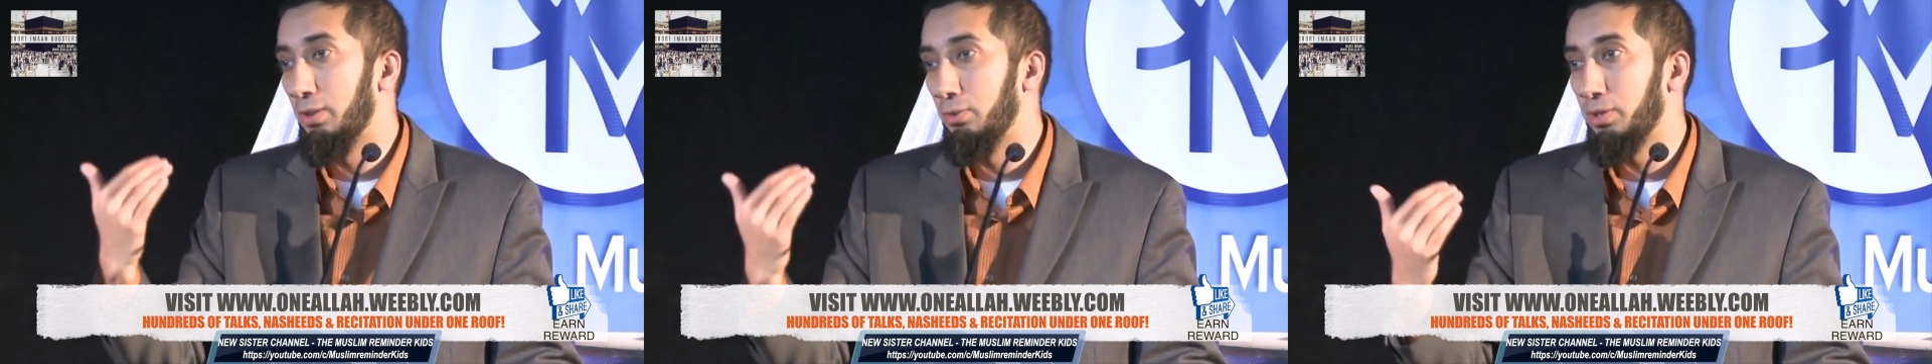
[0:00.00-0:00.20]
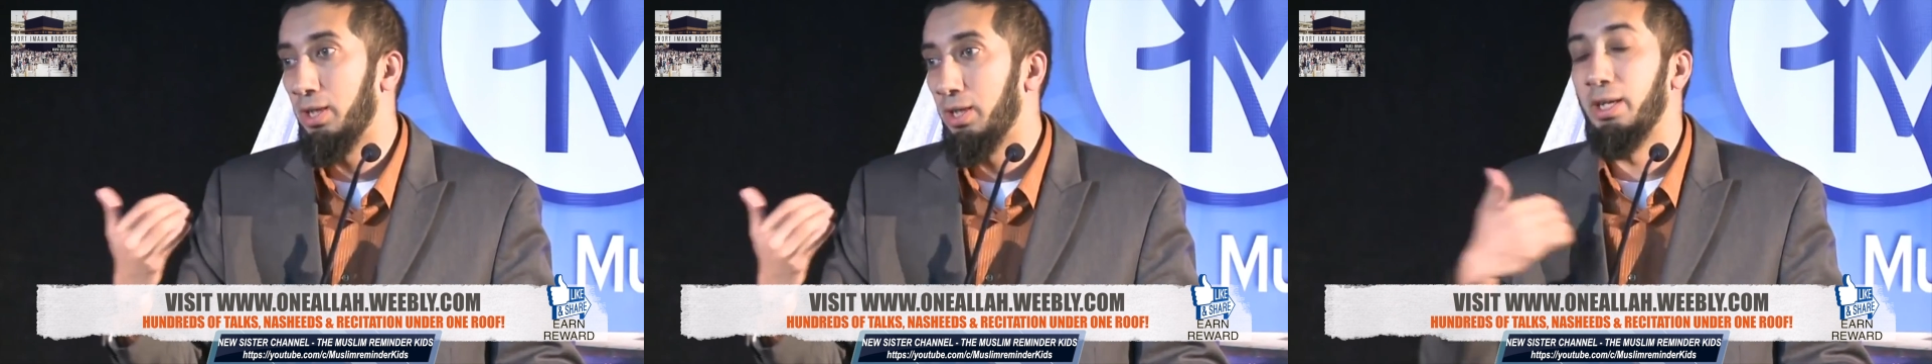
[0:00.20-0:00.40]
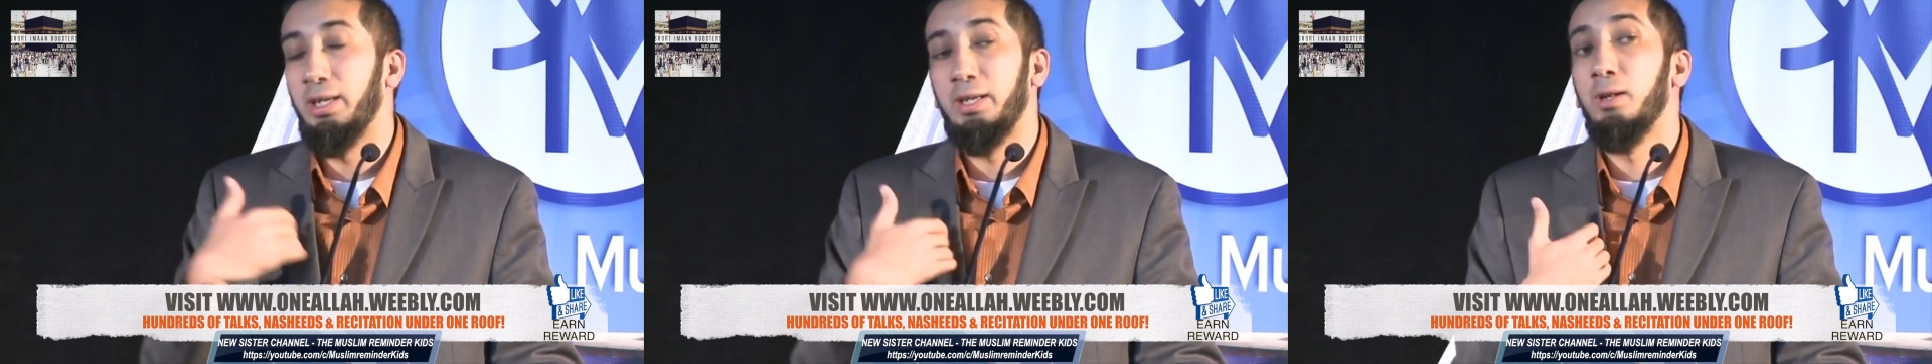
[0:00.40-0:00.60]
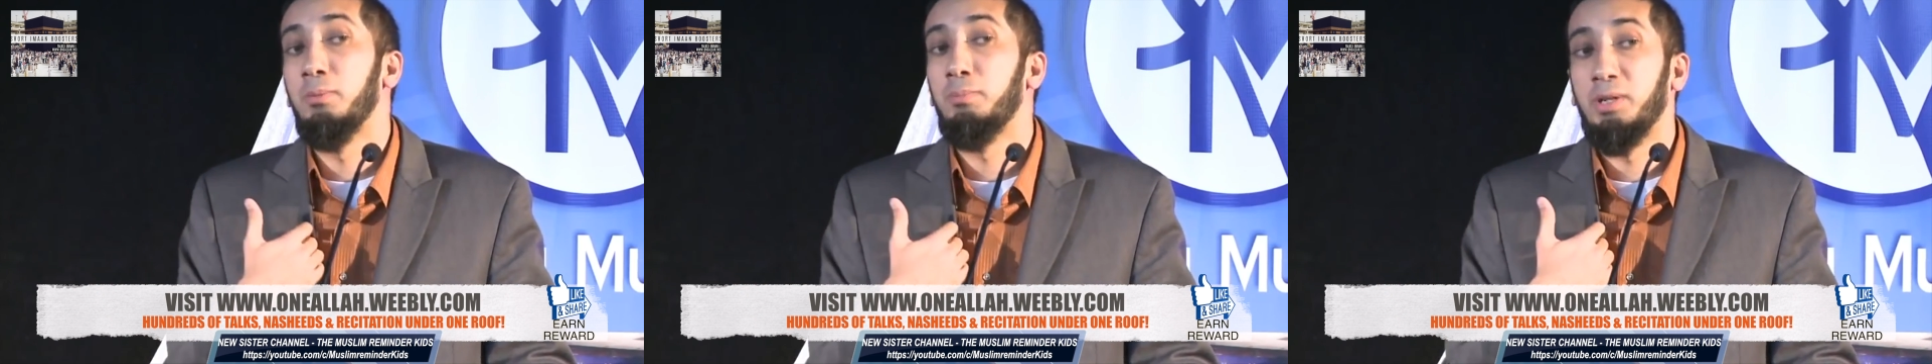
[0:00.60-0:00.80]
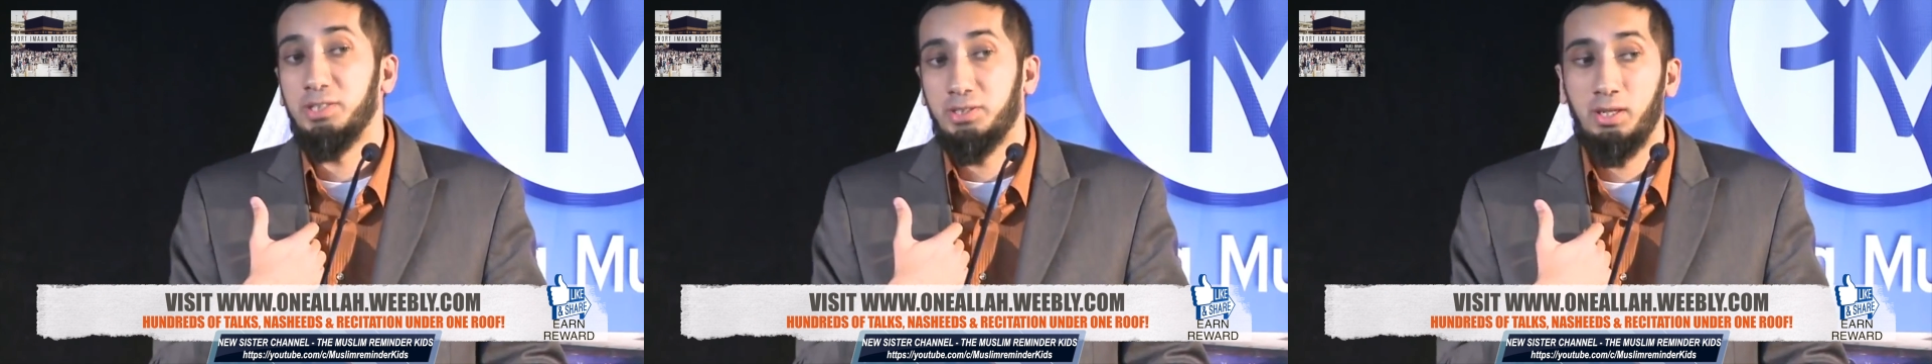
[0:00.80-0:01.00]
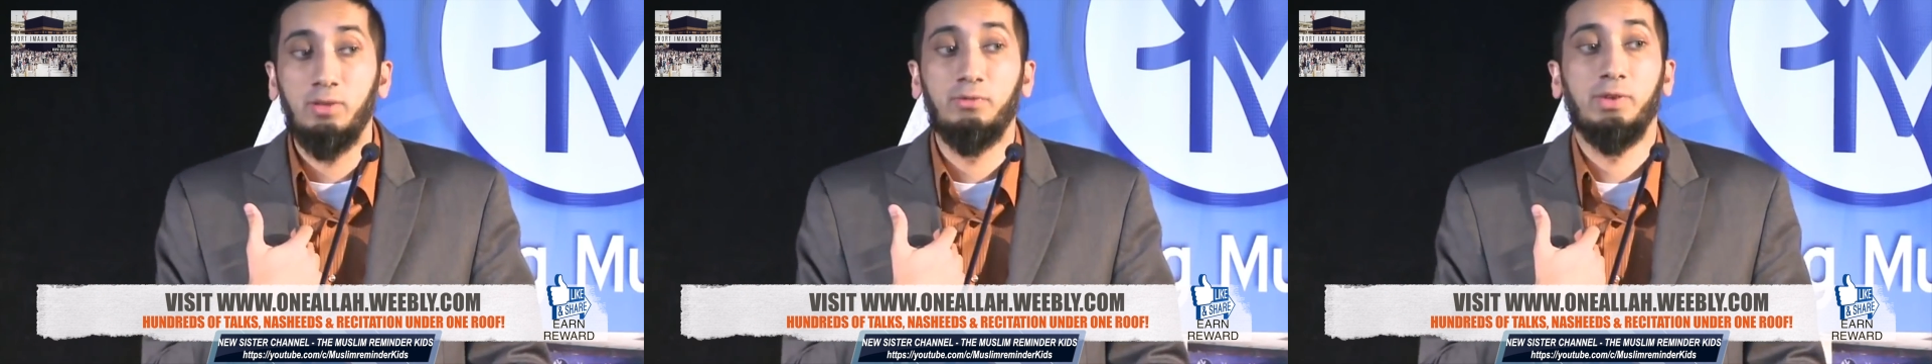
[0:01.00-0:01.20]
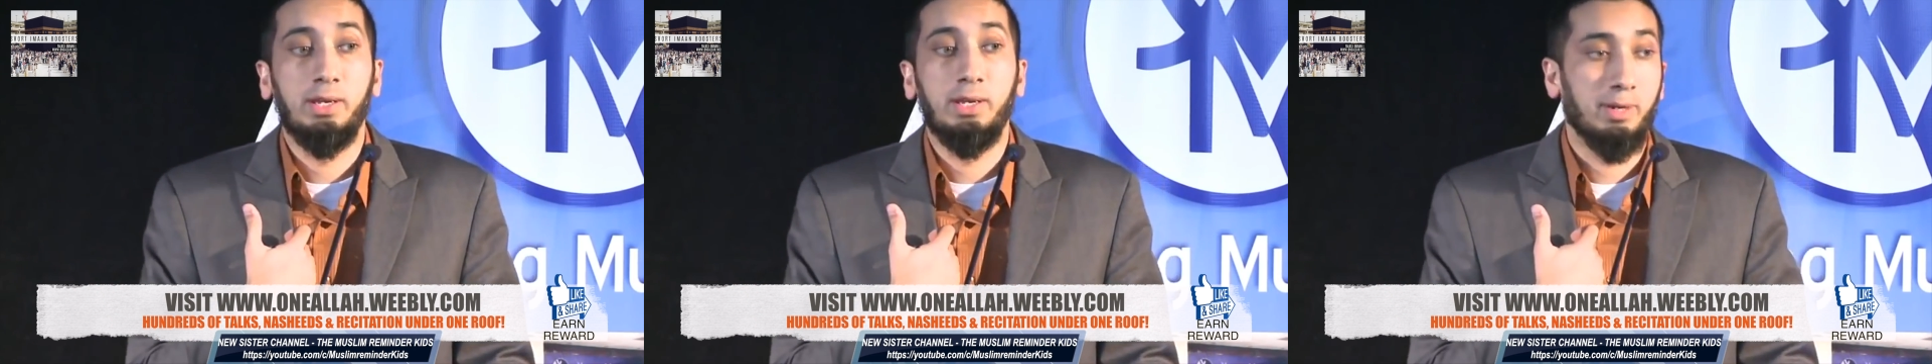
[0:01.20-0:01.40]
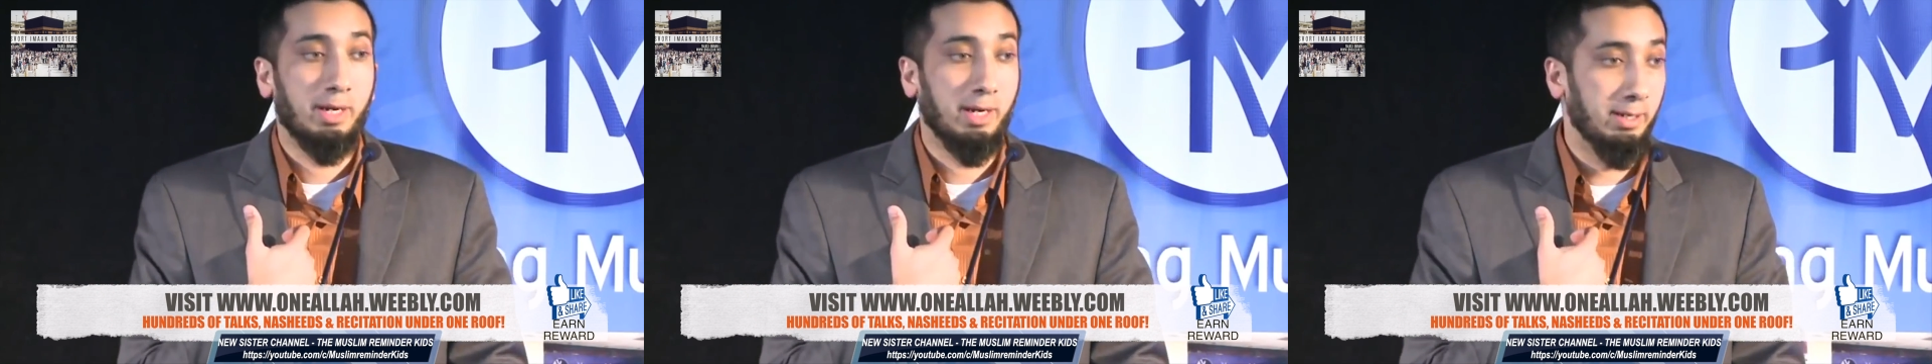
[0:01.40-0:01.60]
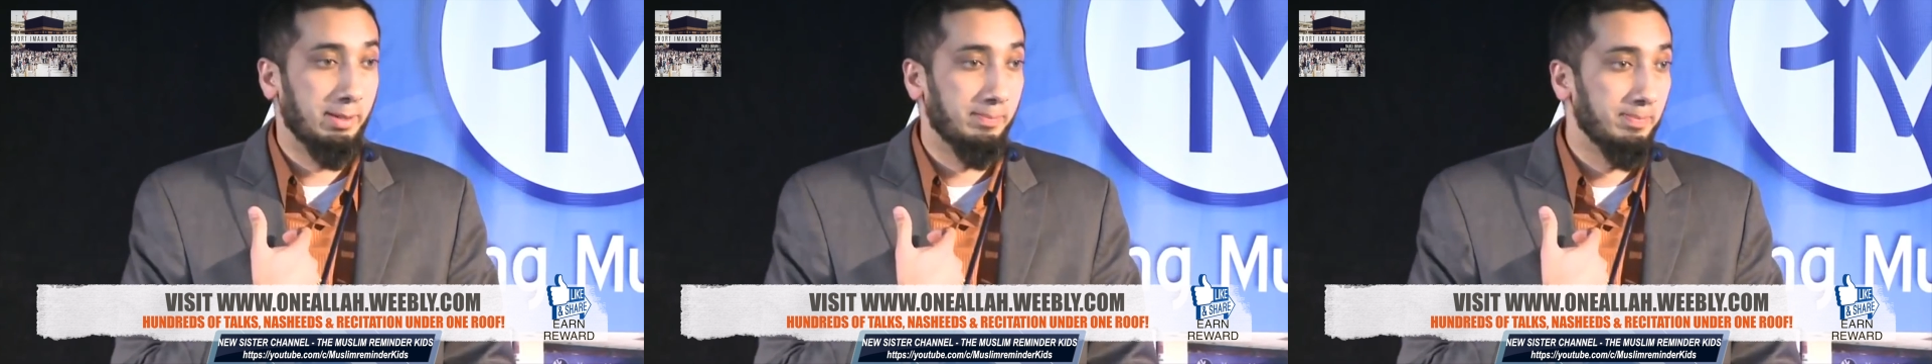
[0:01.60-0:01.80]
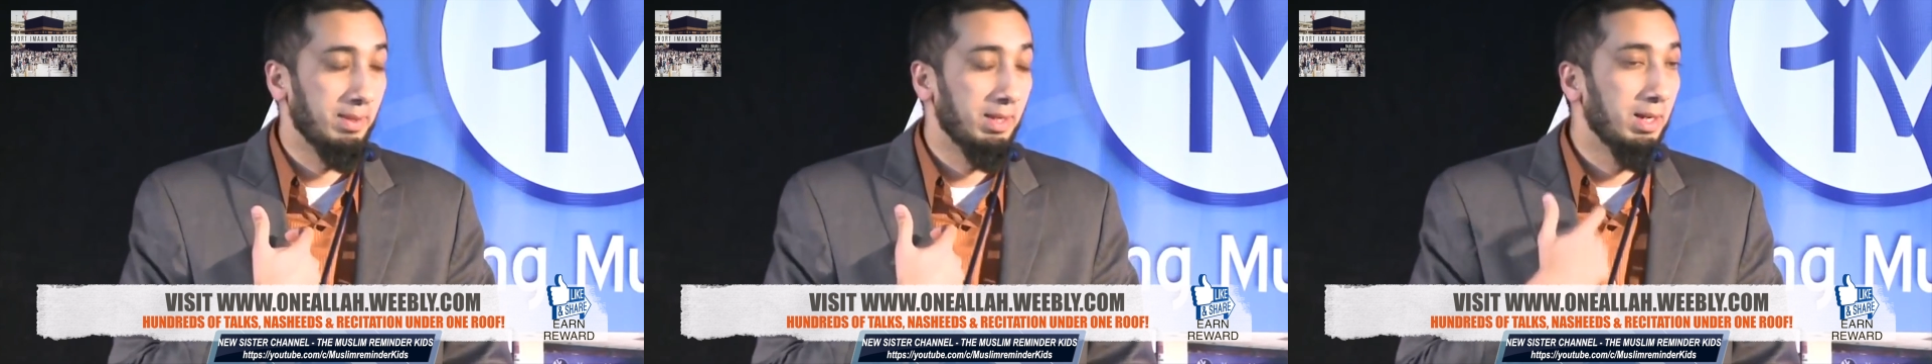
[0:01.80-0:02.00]
inshallah ta'ala, and help myself aim
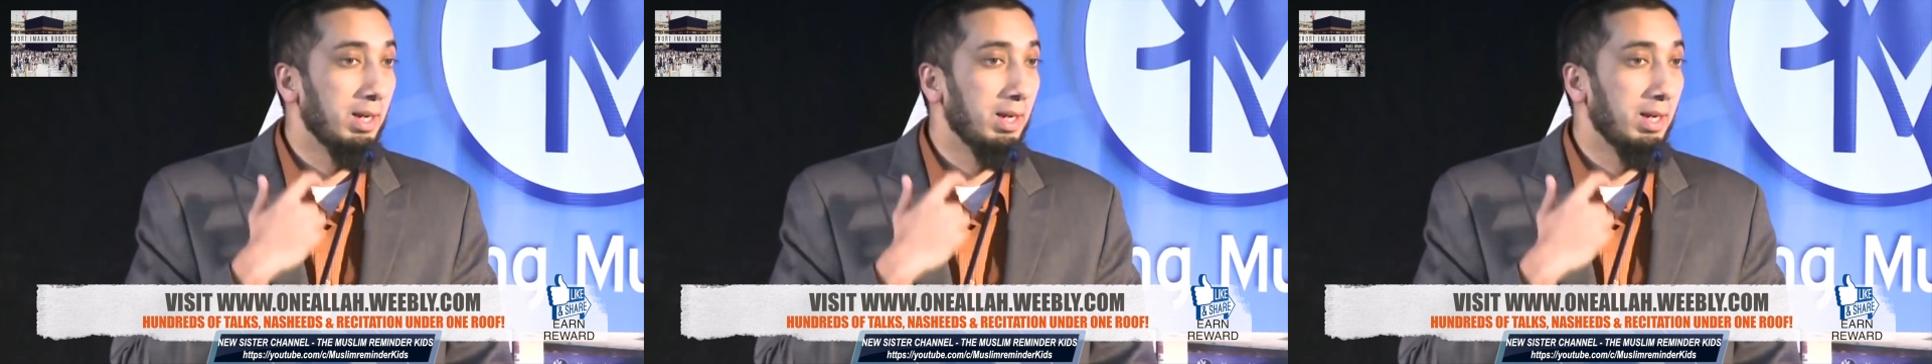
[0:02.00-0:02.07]
high.